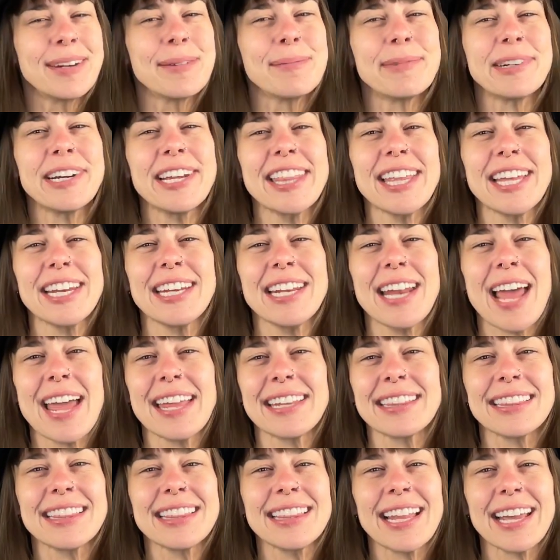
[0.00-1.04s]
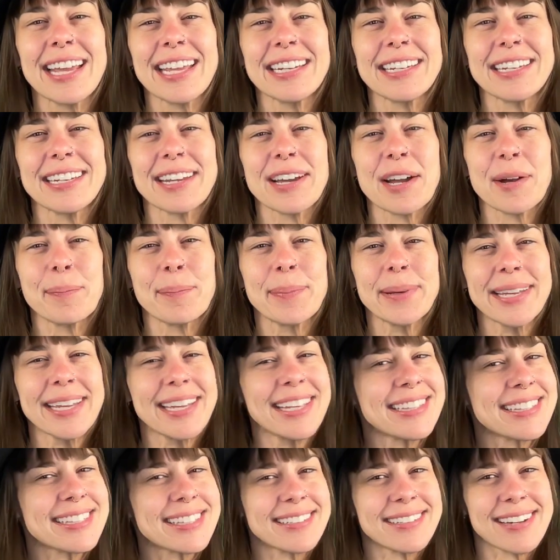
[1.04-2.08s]
Breathe in and lighten up.
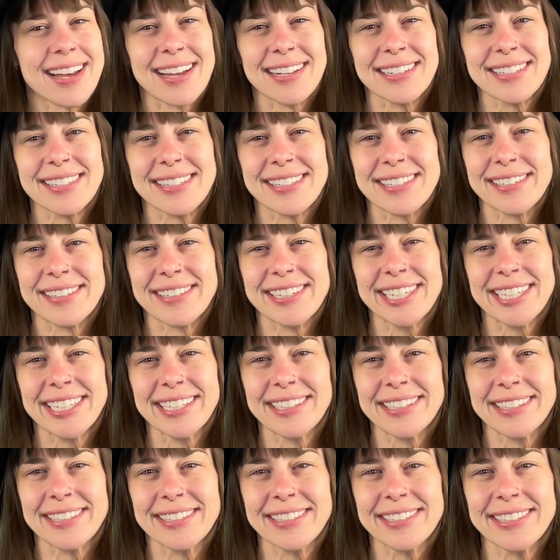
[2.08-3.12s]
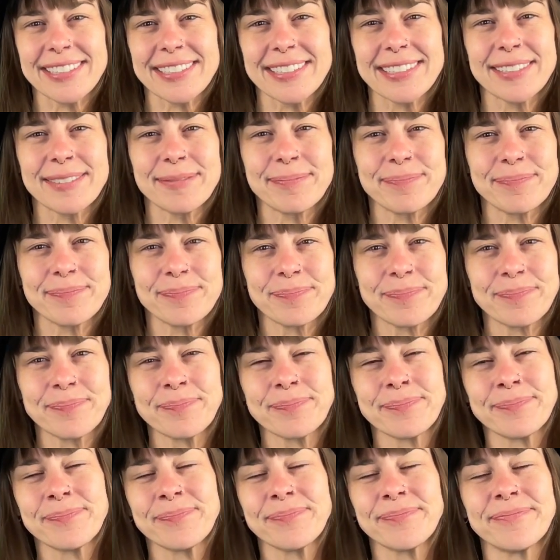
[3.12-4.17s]
It's not serious.
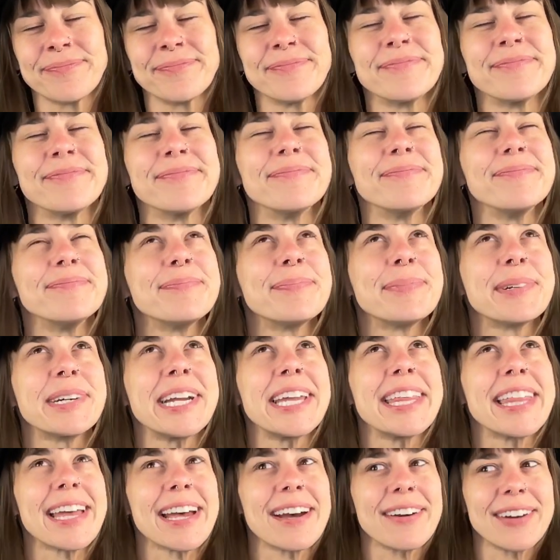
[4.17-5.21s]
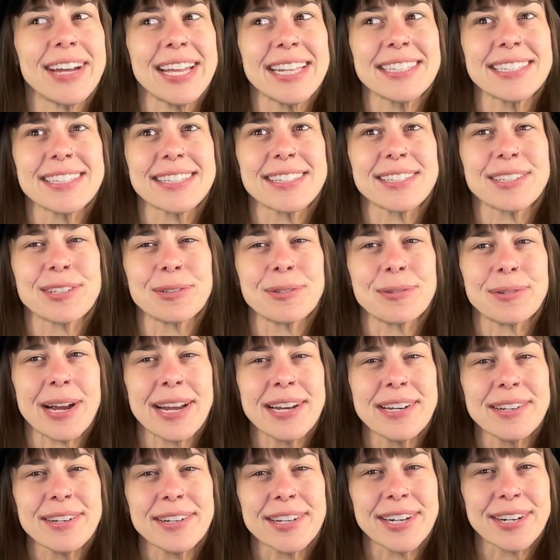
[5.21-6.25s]
Breathe out and
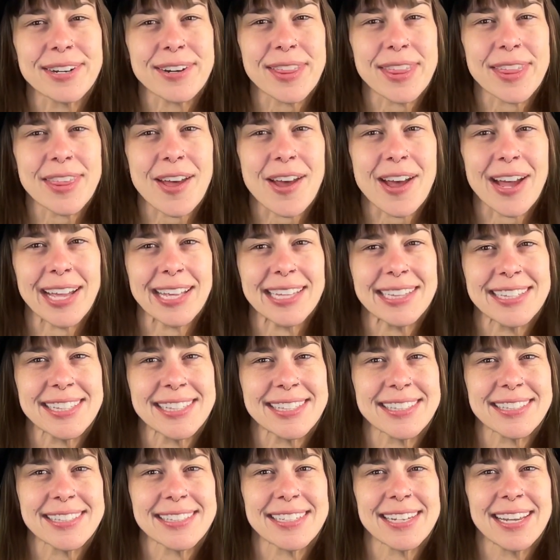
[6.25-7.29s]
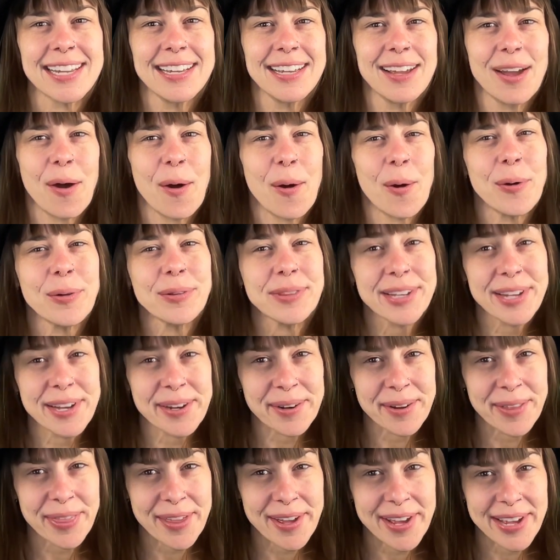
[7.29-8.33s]
surrender your thoughts. Only
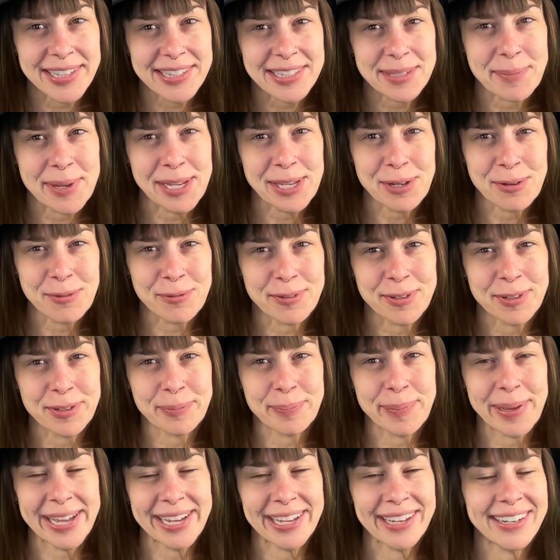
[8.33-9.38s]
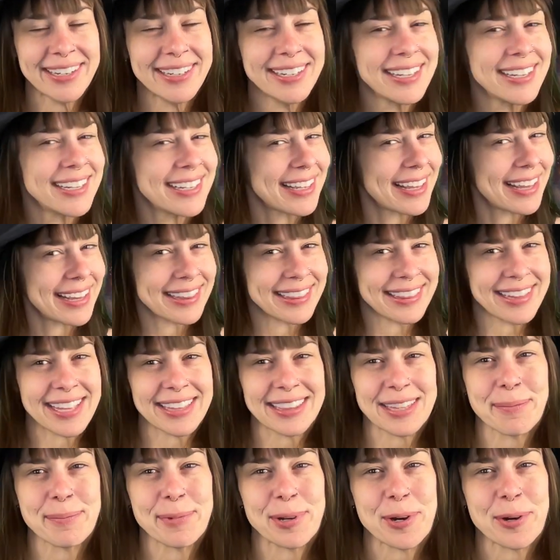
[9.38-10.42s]
your thoughts make you feel bad.
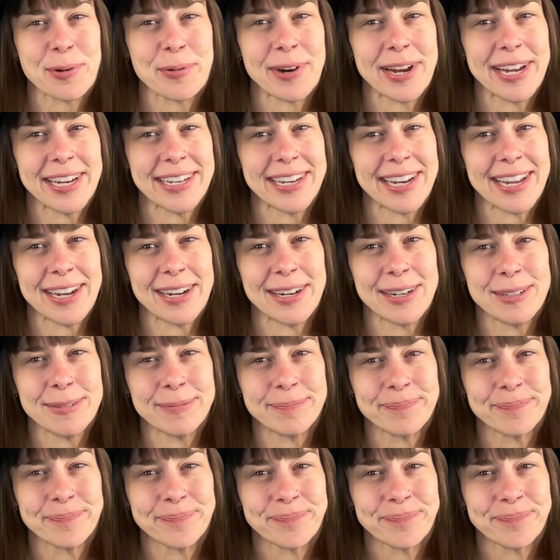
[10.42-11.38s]
Let them go right now.